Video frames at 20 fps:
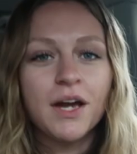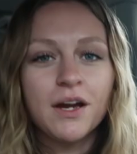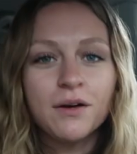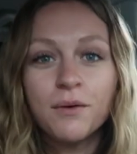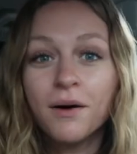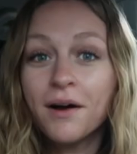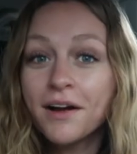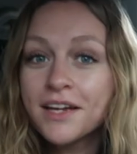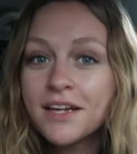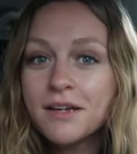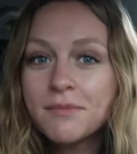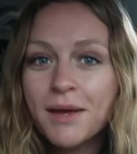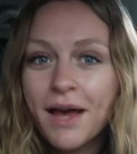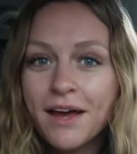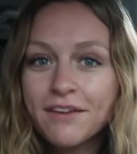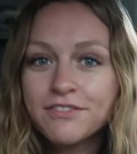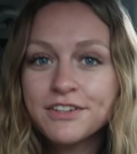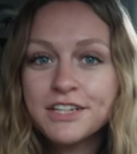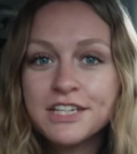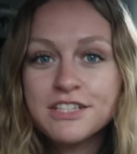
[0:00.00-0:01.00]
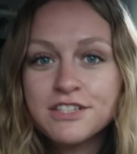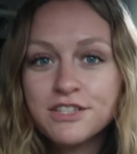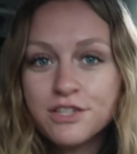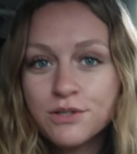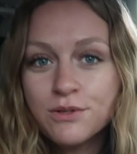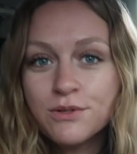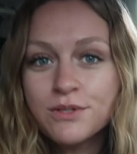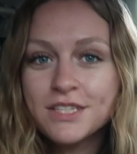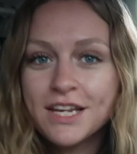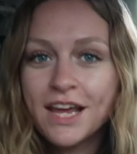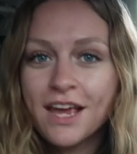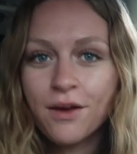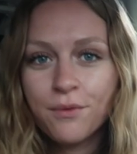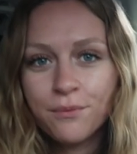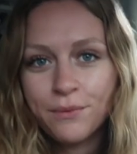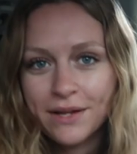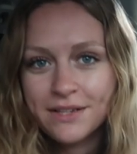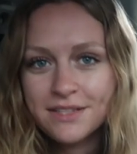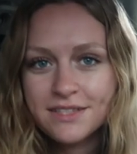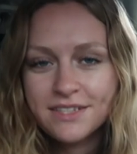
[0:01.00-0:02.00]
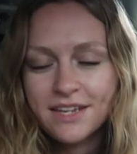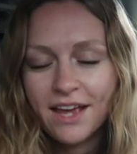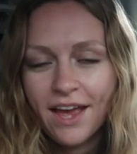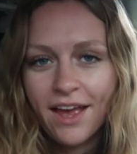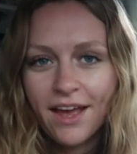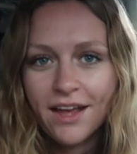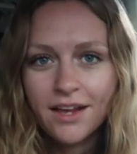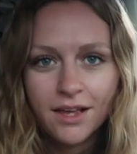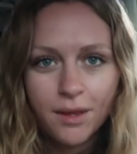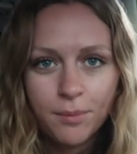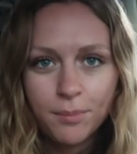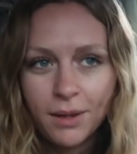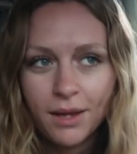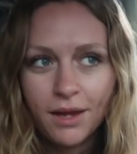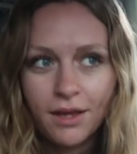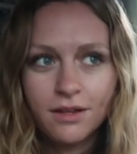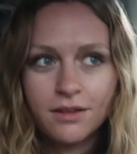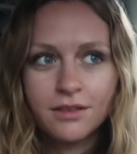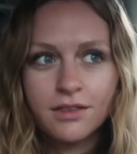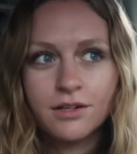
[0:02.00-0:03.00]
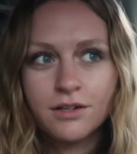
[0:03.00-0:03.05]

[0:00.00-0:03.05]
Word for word: I walk him every Tuesday and Wednesday and get paid